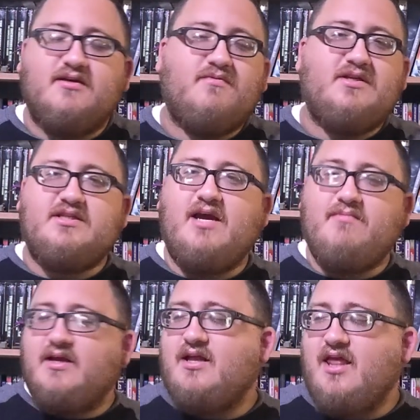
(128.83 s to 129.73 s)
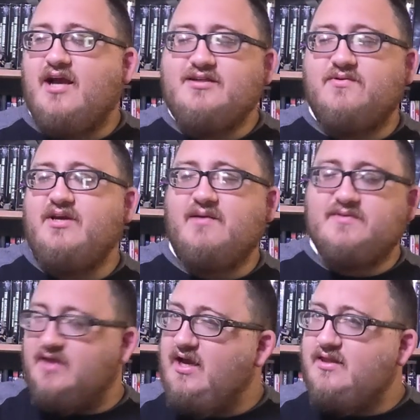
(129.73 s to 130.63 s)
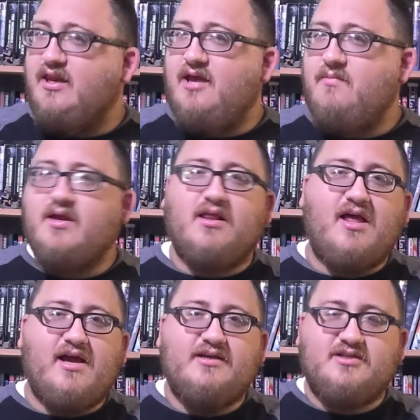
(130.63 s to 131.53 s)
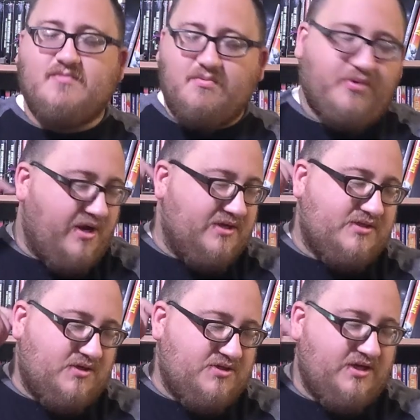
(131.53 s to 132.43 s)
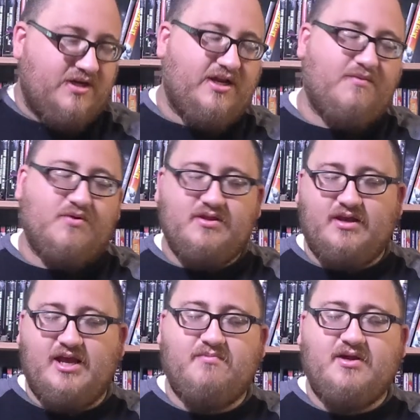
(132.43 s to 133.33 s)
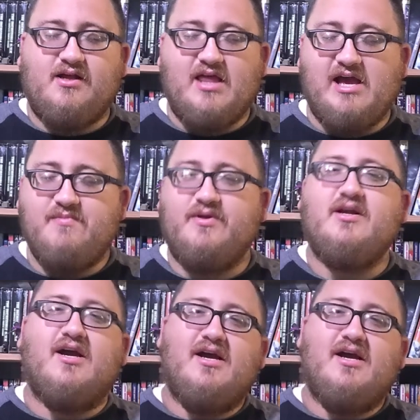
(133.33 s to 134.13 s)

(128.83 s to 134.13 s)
was named Nikolai, so he kept saying the name Nikolai, so my brain associated him with the name Nikolai, but